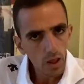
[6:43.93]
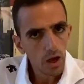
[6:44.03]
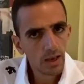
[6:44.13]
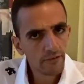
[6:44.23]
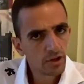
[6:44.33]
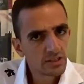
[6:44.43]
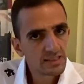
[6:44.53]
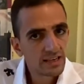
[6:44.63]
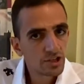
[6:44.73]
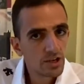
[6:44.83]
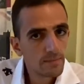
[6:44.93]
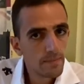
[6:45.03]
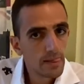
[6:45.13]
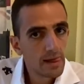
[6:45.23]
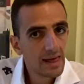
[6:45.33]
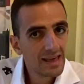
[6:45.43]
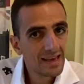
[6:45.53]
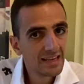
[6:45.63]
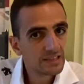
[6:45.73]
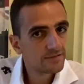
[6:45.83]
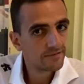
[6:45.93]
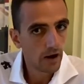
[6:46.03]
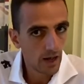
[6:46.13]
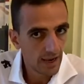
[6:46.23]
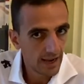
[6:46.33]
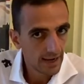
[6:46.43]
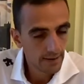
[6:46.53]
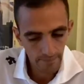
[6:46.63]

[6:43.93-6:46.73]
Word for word: another good session is fartlek.